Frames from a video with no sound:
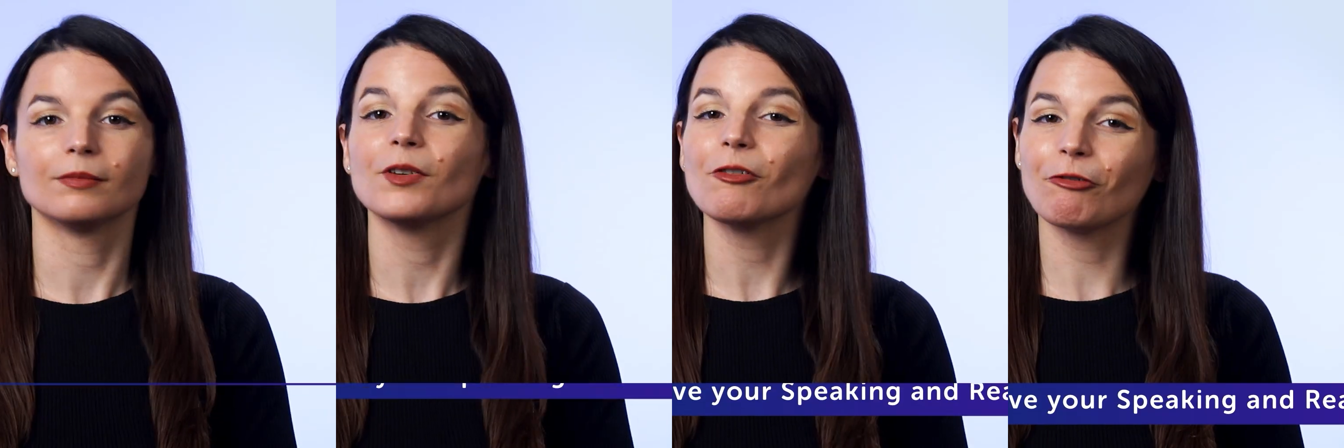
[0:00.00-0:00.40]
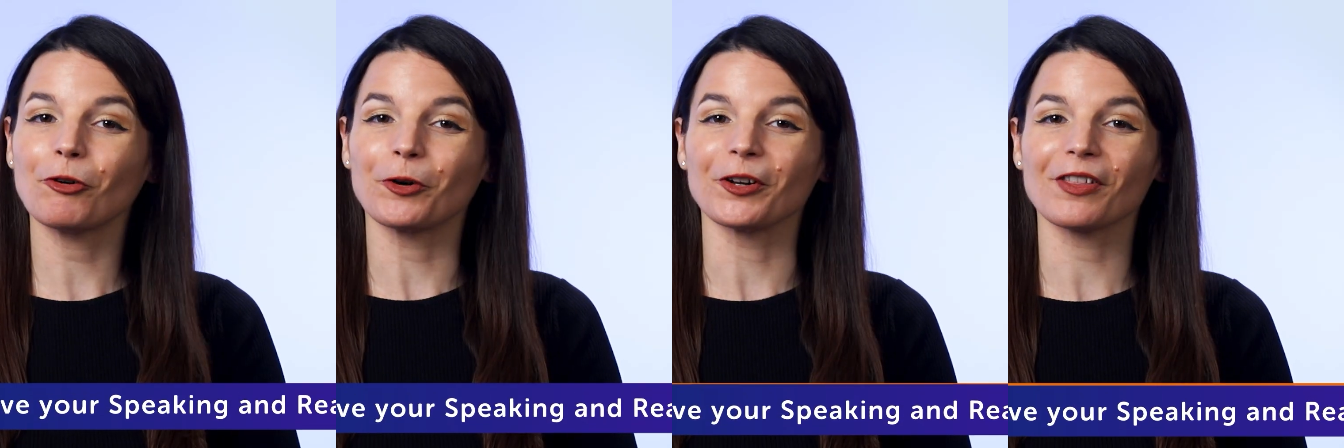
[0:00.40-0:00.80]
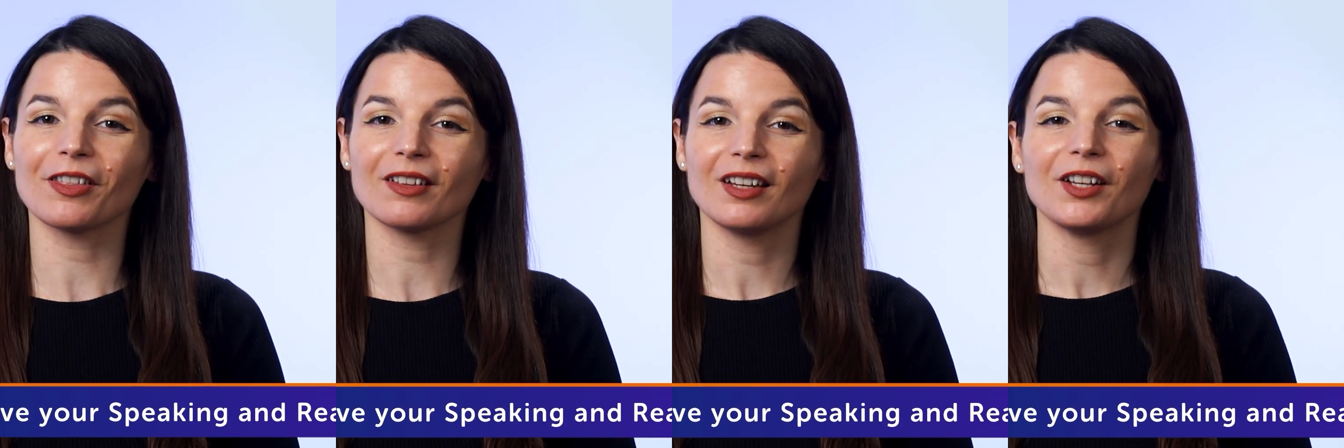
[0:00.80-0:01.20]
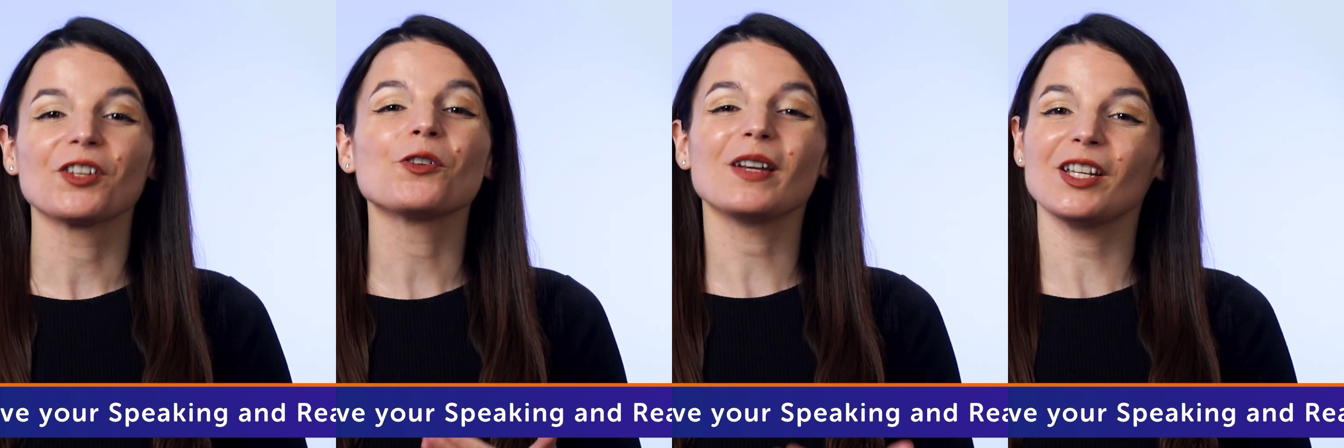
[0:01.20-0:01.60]
Fourth,
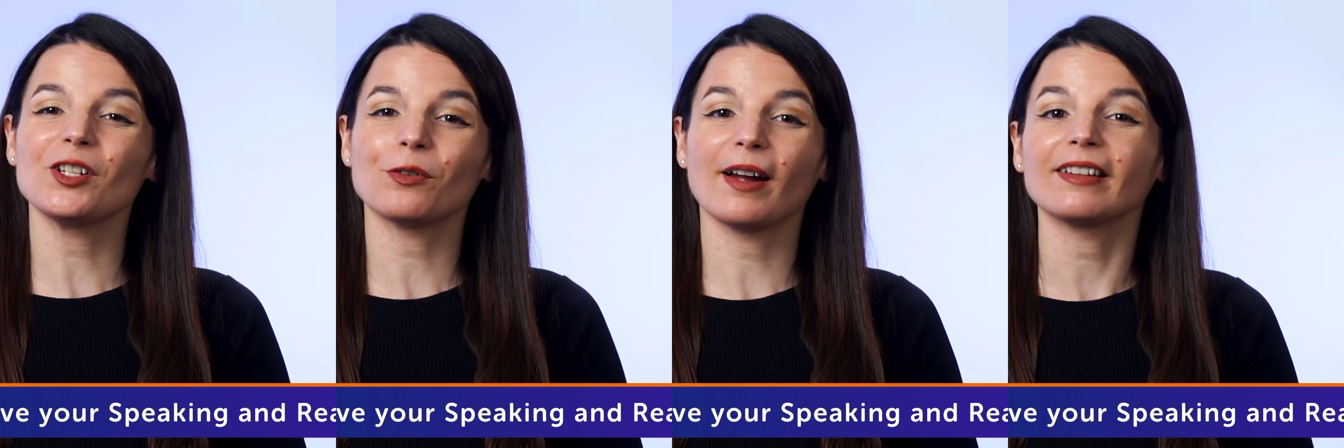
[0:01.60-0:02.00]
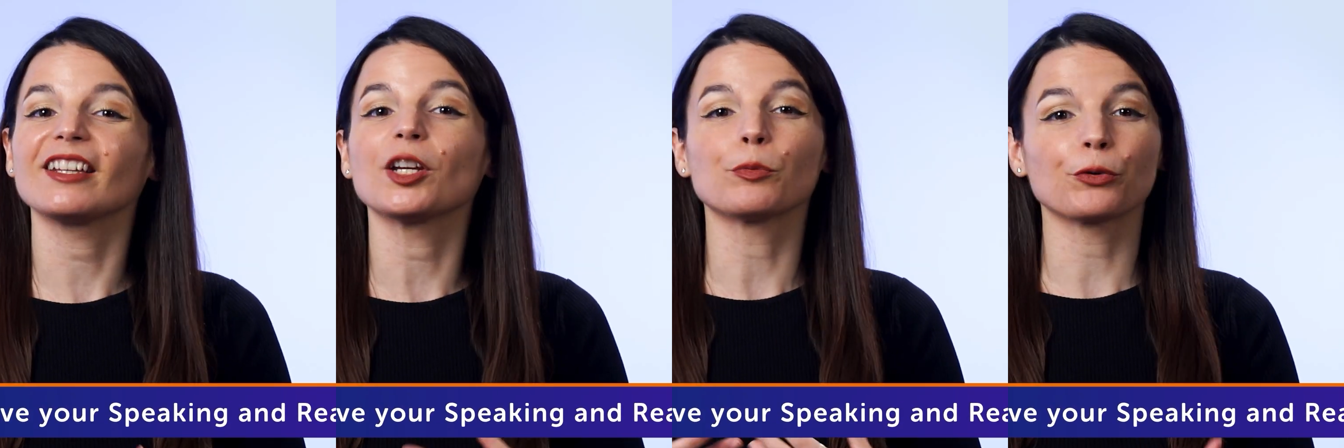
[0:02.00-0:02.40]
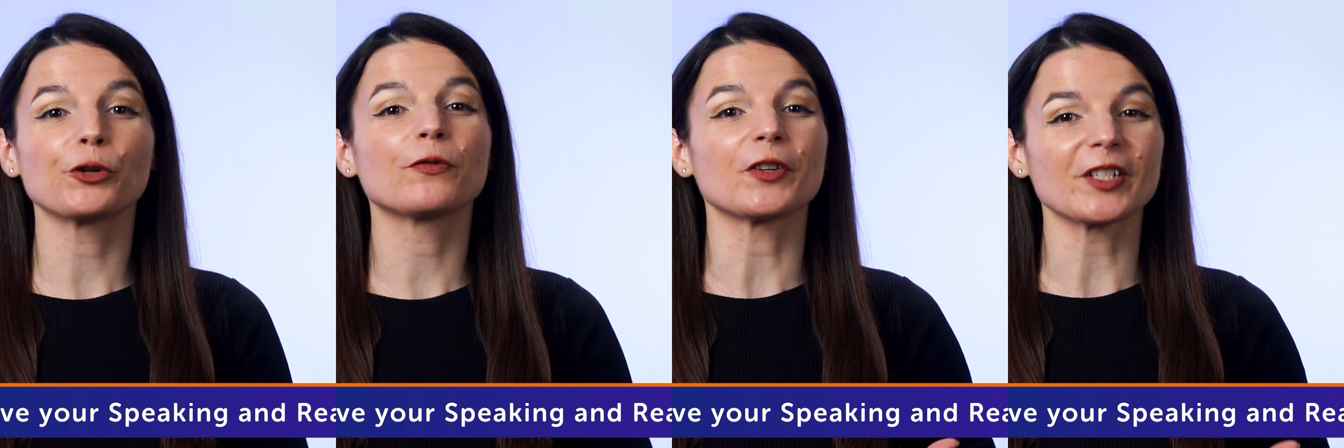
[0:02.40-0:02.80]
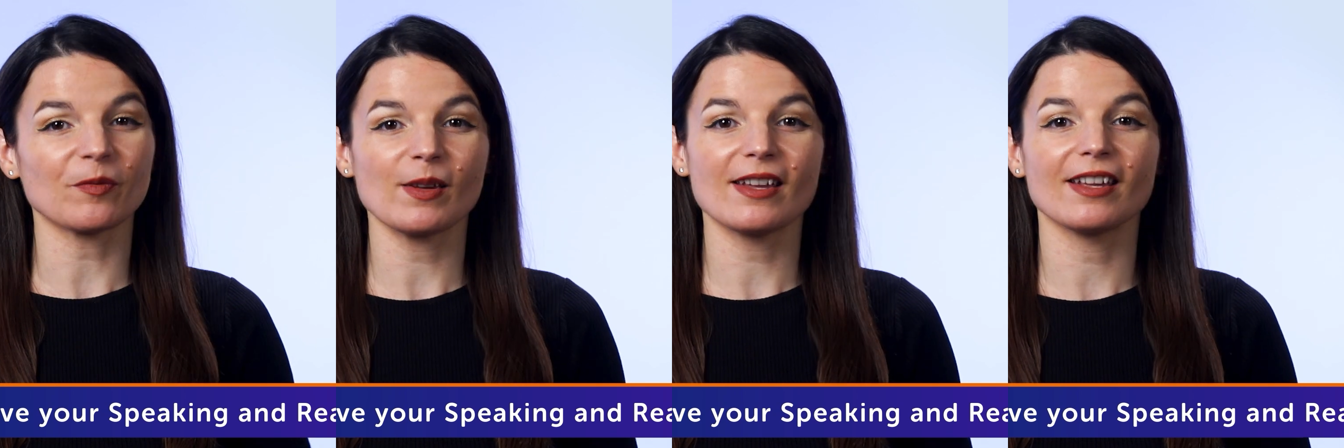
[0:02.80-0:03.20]
you indirectly improve your
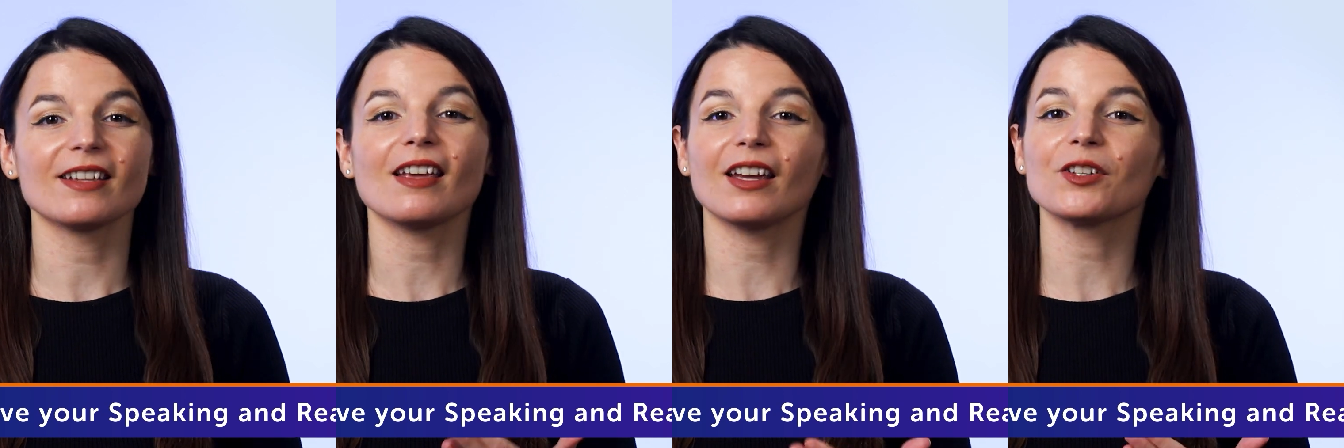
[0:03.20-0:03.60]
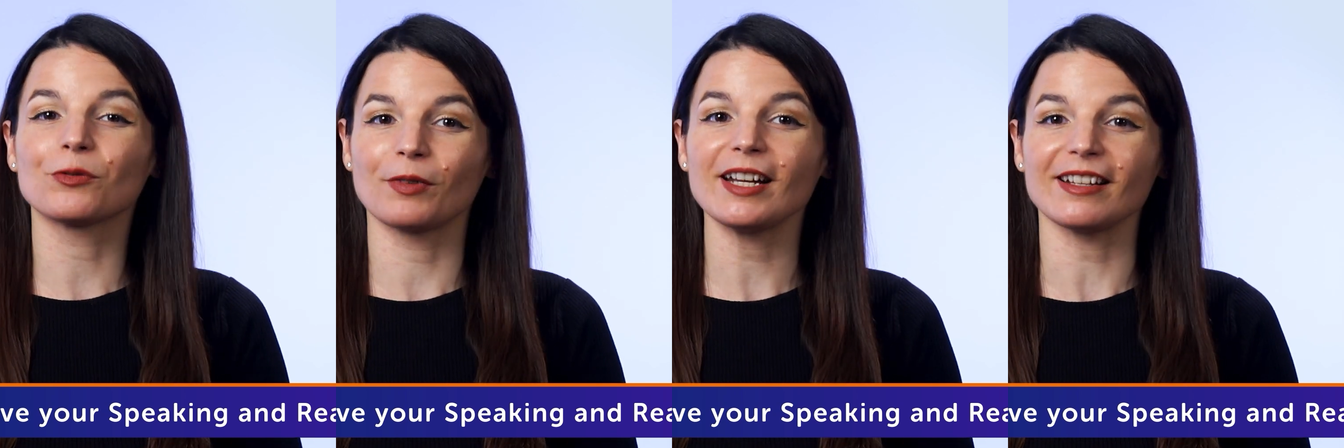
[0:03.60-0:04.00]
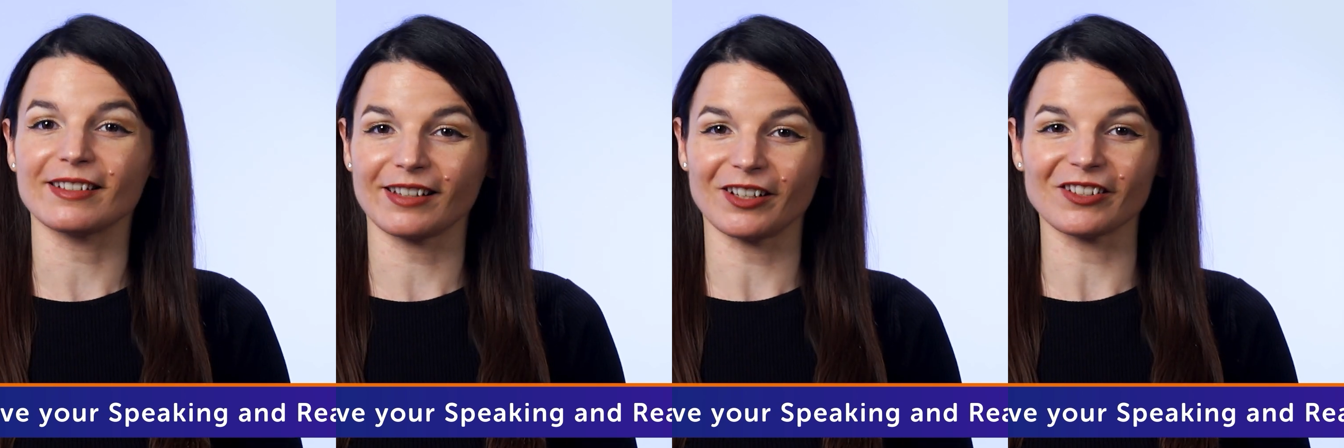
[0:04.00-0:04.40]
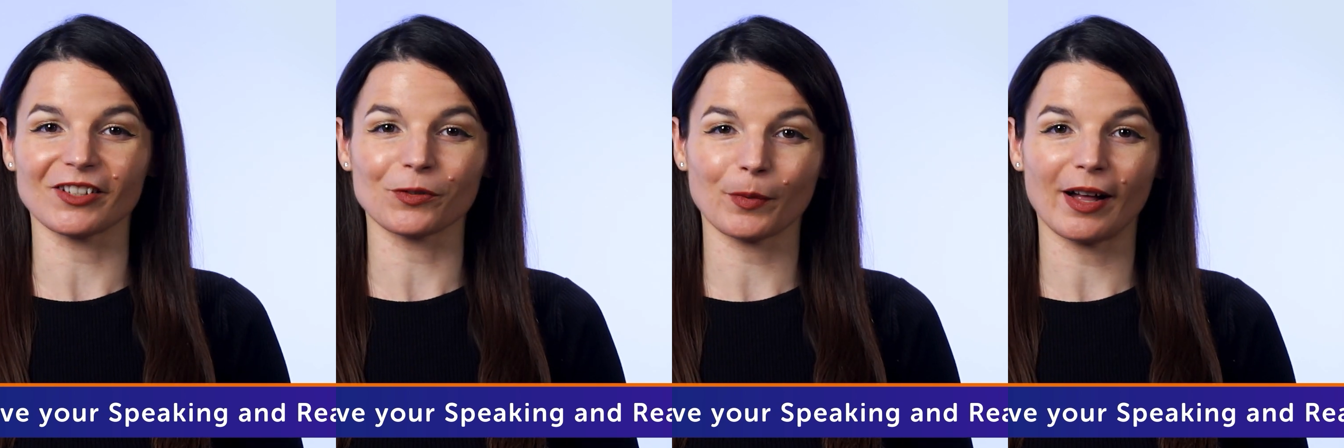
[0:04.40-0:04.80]
speaking and reading skills
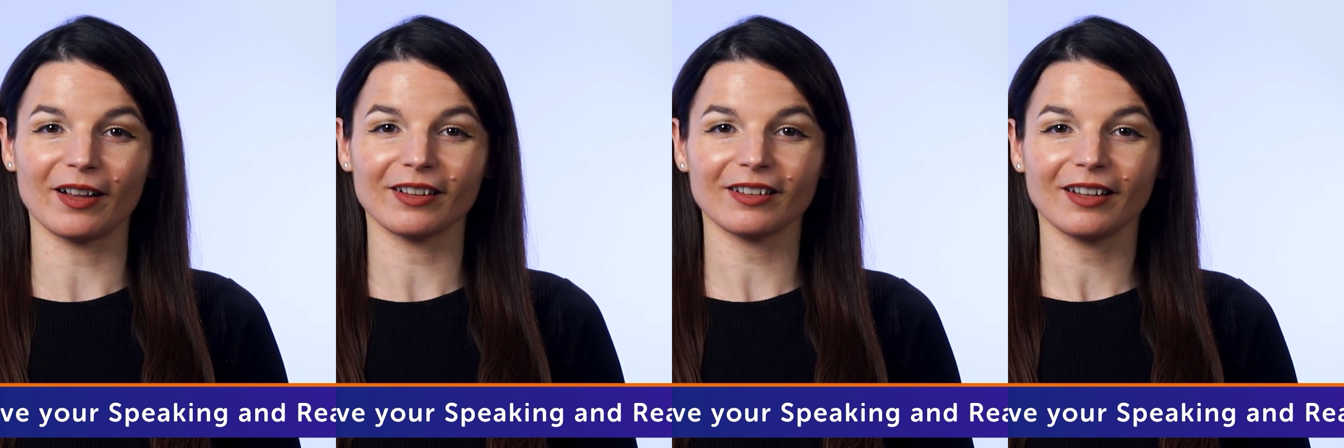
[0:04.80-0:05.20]
as well.